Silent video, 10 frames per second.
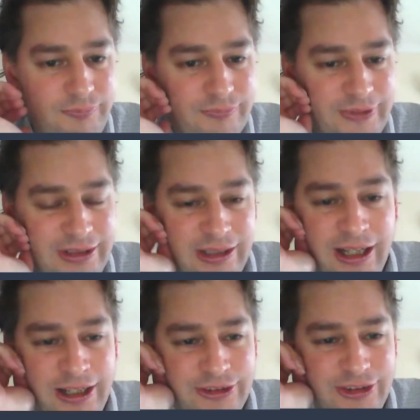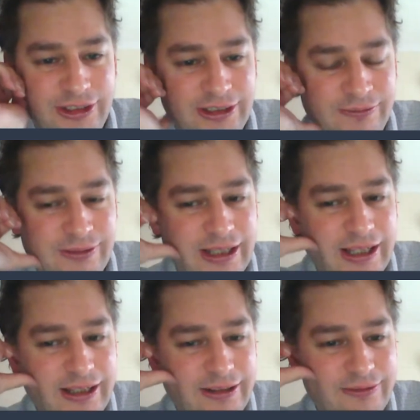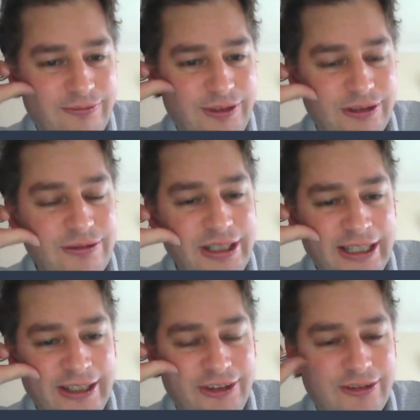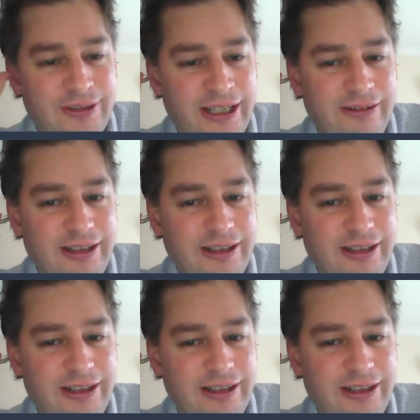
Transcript: the last sort of few years of it,